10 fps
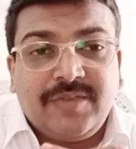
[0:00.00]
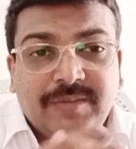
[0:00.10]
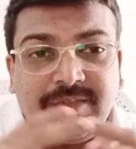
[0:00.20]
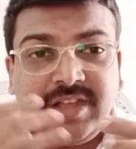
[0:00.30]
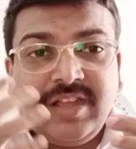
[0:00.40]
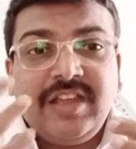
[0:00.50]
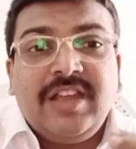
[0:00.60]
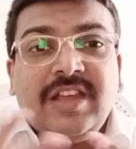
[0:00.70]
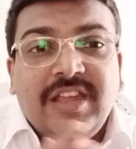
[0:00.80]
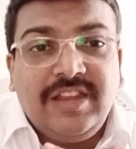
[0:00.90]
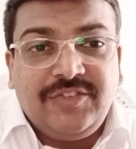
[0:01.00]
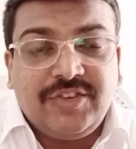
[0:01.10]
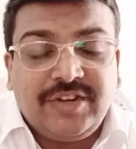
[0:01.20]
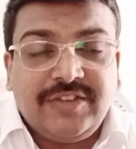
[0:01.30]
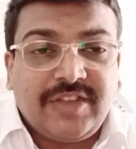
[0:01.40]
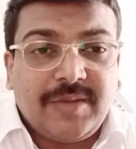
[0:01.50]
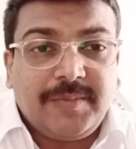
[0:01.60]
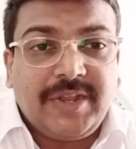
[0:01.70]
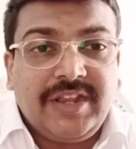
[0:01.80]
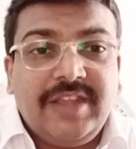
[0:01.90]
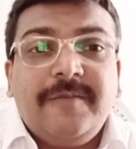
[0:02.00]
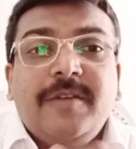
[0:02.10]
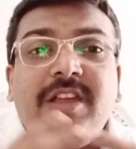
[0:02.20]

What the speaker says: from the insurance company,